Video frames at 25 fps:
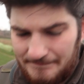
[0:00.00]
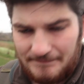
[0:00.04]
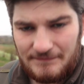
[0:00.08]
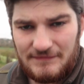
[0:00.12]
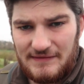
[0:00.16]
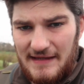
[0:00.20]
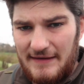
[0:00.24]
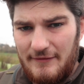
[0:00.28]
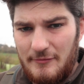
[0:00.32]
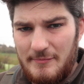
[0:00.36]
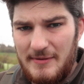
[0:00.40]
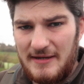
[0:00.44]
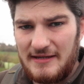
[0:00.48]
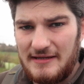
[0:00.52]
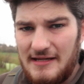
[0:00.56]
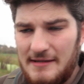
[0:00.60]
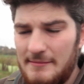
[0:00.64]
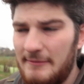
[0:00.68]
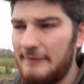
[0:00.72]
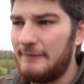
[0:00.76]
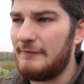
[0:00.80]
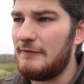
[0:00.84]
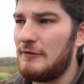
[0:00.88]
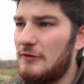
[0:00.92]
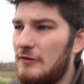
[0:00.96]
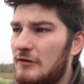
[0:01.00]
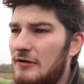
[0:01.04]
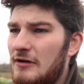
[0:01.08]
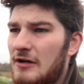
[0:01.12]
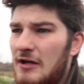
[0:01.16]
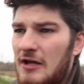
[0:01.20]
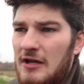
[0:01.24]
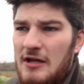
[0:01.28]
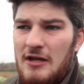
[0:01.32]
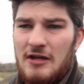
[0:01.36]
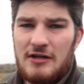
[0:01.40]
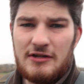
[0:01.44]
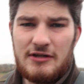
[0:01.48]
Never been there before.
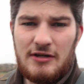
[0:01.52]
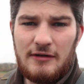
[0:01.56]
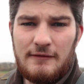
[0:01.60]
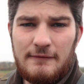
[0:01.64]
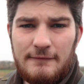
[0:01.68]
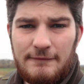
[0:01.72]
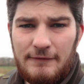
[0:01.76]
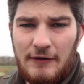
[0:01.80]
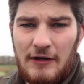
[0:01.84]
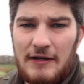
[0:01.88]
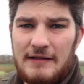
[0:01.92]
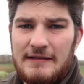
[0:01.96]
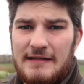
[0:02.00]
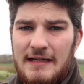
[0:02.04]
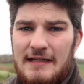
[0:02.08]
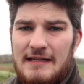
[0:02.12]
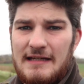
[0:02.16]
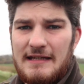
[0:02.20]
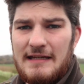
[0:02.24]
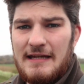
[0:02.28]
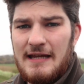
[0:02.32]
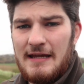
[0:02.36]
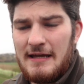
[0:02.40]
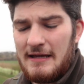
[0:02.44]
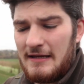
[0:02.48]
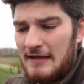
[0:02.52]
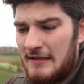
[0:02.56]
Couldn't find any